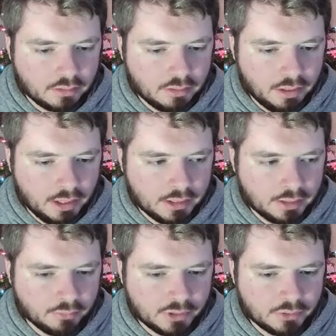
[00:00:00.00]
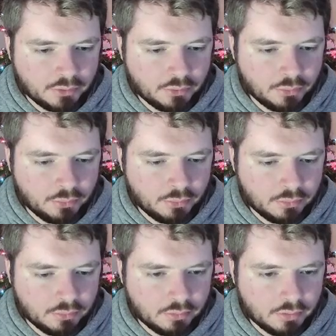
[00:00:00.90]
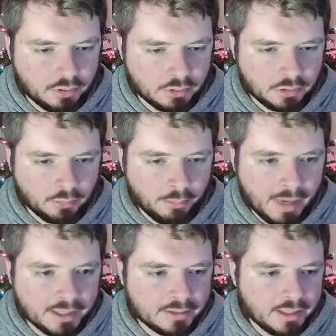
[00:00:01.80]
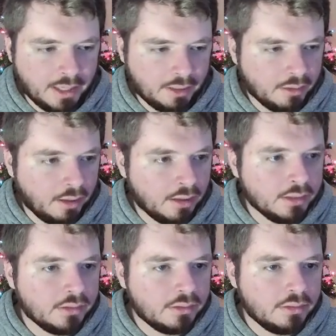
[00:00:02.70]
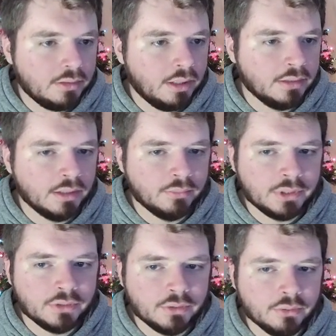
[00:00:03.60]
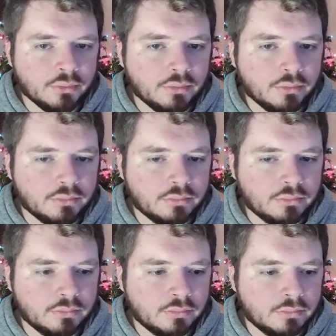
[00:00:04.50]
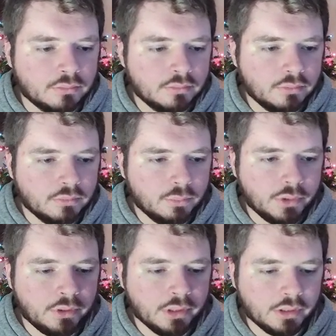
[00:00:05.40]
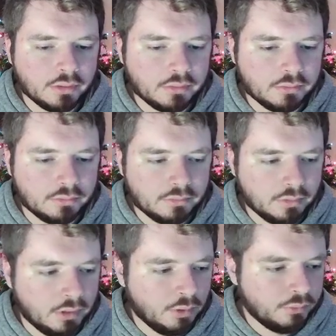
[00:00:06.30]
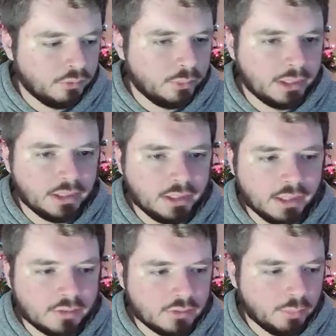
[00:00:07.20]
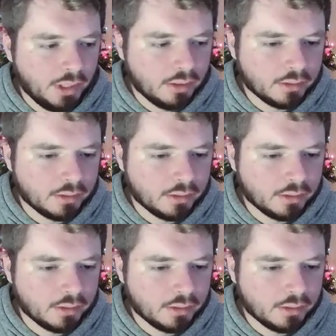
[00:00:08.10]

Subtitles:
And then we do a little meditate on it. And then we do wheel kick. And hopefully we can get to beta.